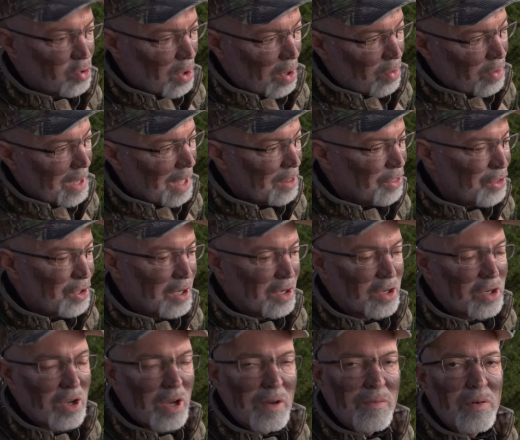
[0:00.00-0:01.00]
troll that thick
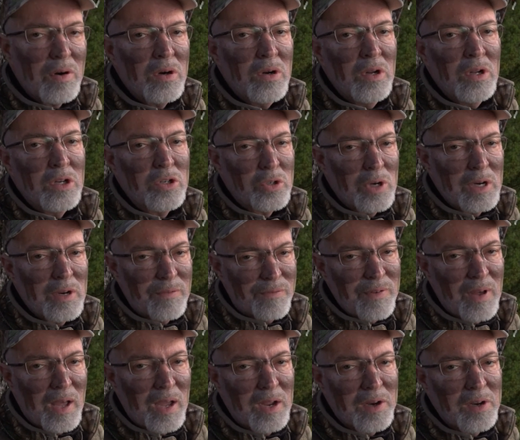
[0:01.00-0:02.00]
cover trying to
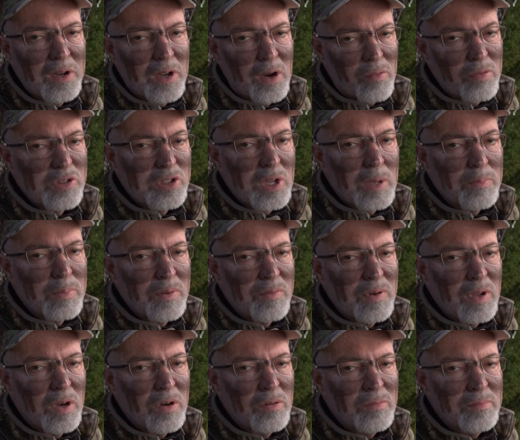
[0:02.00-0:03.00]
find a receptive
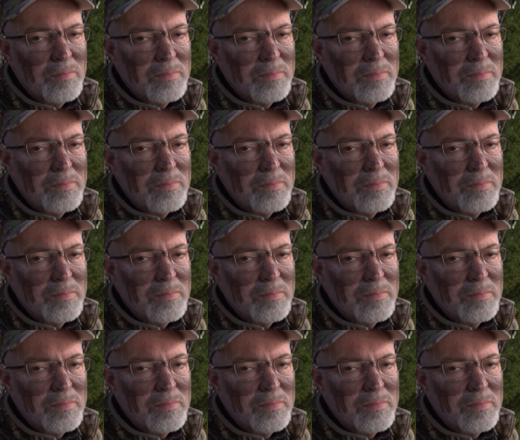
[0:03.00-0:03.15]
doe.